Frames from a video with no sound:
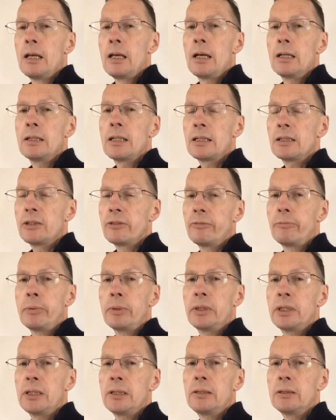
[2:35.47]
And that's of
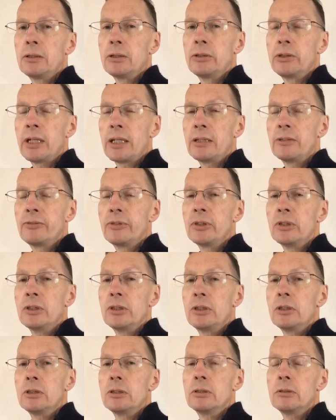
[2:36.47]
particular
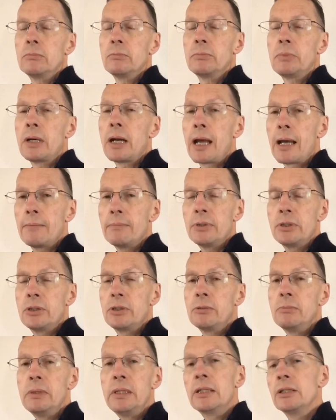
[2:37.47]
relevance, perhaps
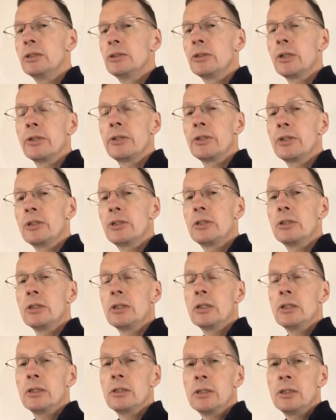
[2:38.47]
to me and to others
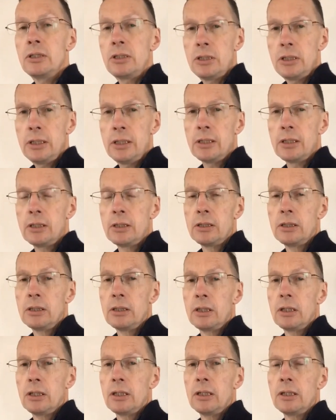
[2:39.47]
this year
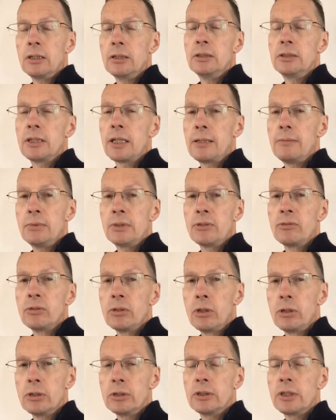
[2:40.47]
in times of
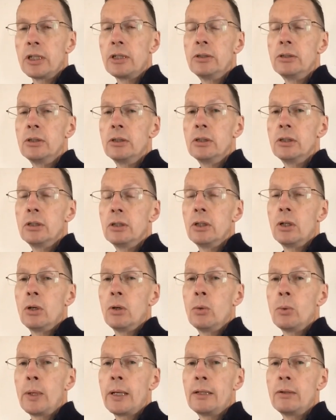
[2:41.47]
lockdown,
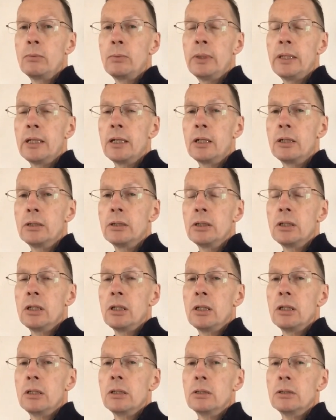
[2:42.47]
when we are
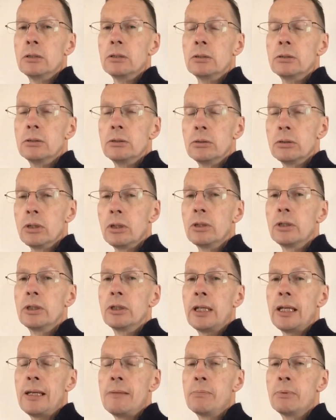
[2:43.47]
no longer
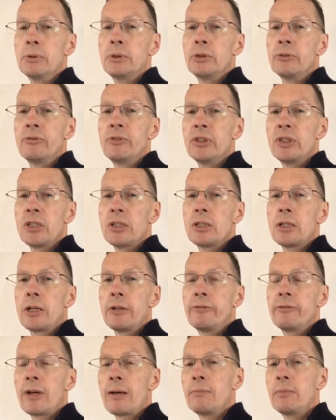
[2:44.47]
able to visit our
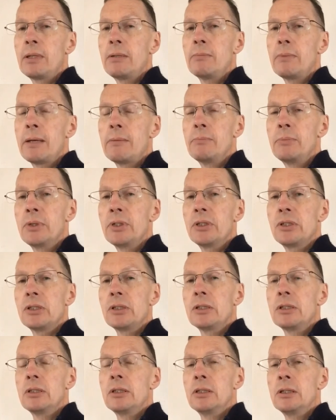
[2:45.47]
family members
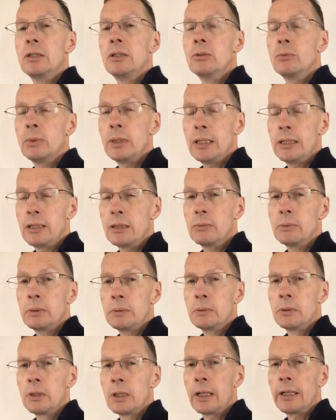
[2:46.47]
in the way that we
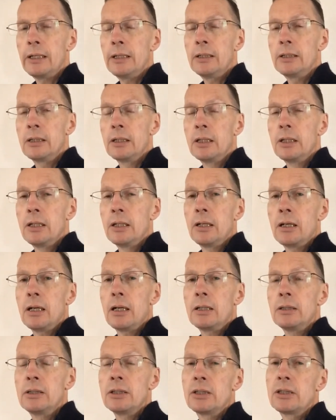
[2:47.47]
would like.
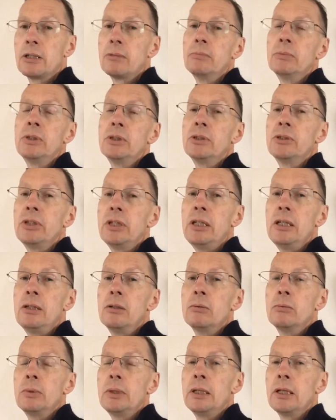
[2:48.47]
And to some degree,
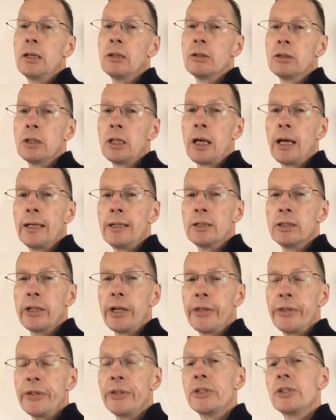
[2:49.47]
we are relying on
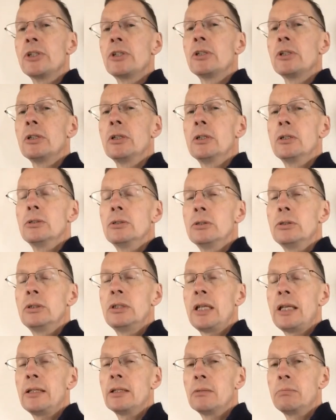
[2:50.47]
others to
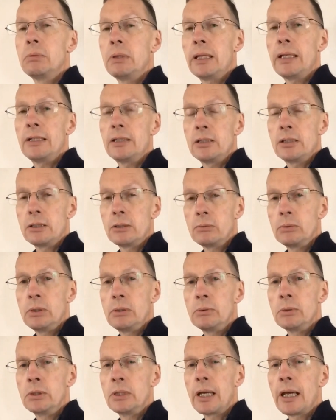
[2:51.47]
take the place that we
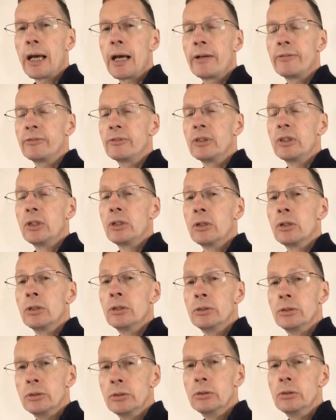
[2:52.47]
would have or
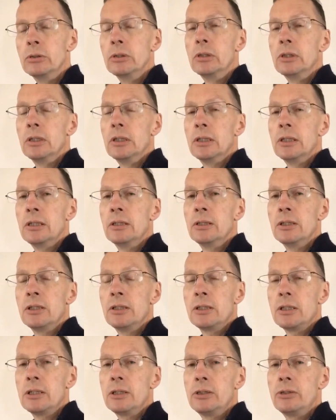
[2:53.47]
do in this
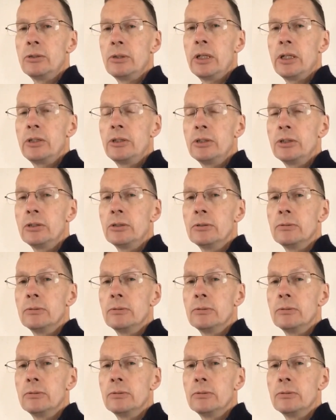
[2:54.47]
situation.